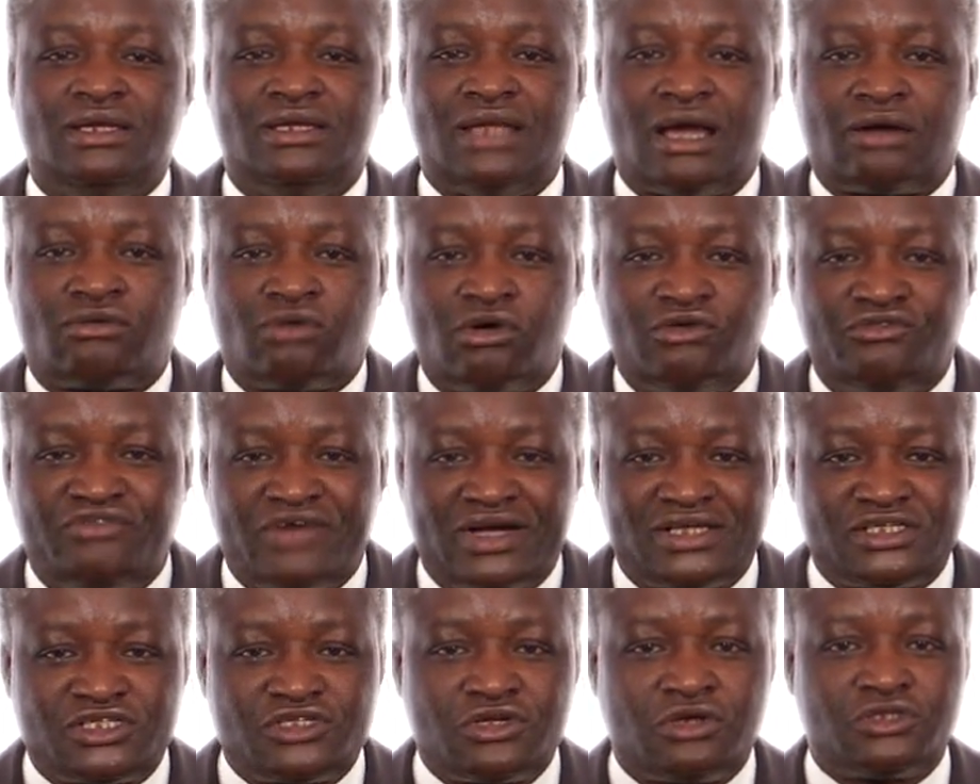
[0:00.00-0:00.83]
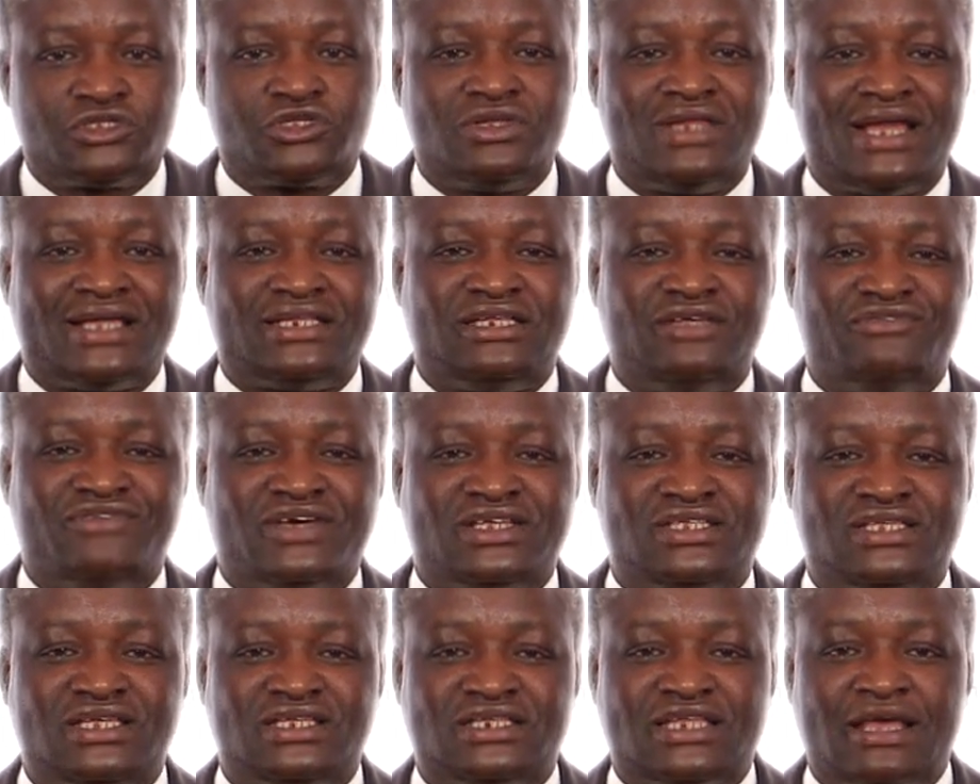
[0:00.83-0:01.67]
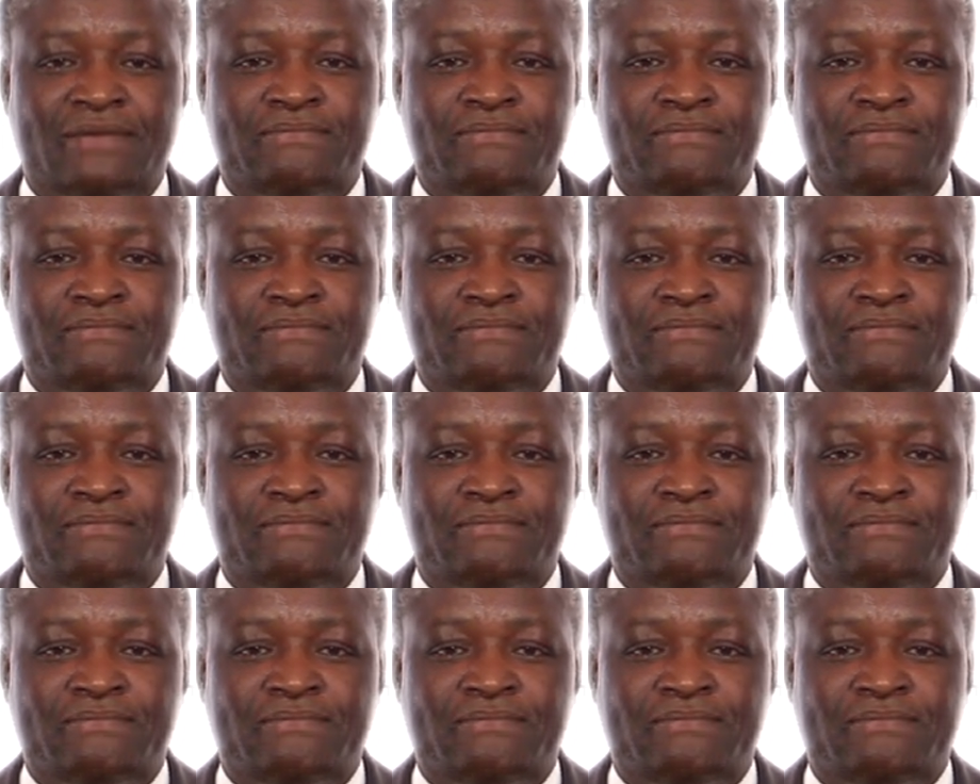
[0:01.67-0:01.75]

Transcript: on Biological Diversity